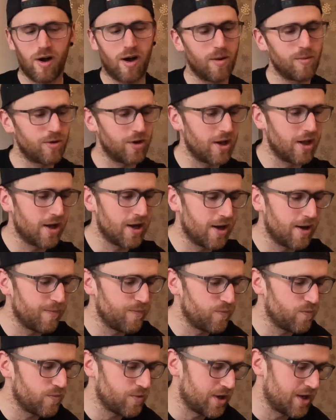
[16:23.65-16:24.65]
I'm
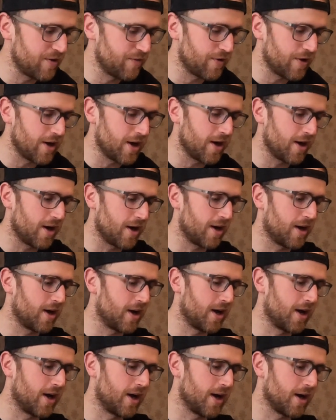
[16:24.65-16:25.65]
gonna give a
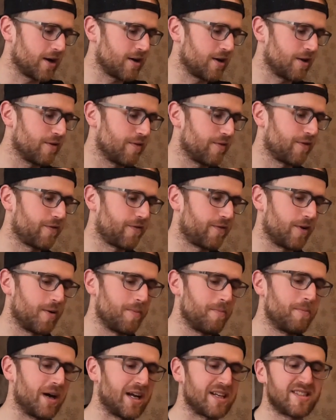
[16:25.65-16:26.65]
kind of a
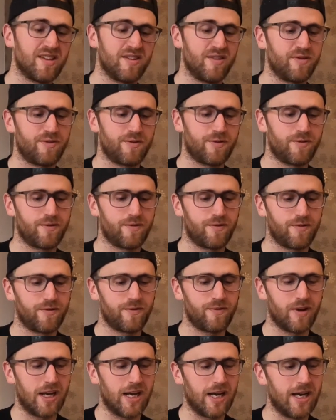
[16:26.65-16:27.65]
massive
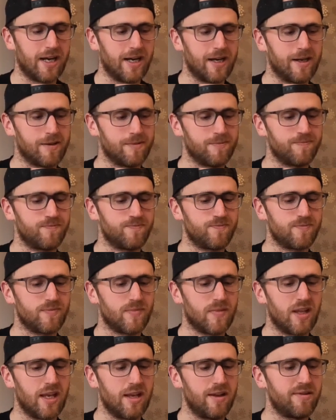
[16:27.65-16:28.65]

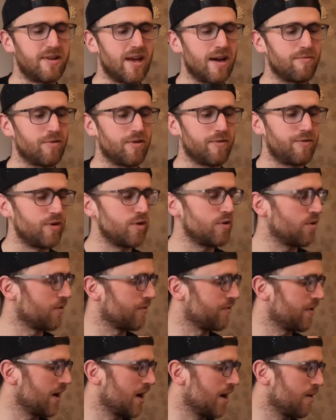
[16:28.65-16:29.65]
in-depth review
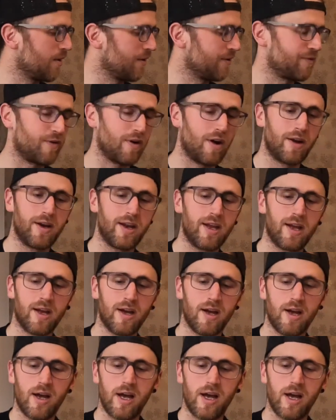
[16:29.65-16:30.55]
of how I find it,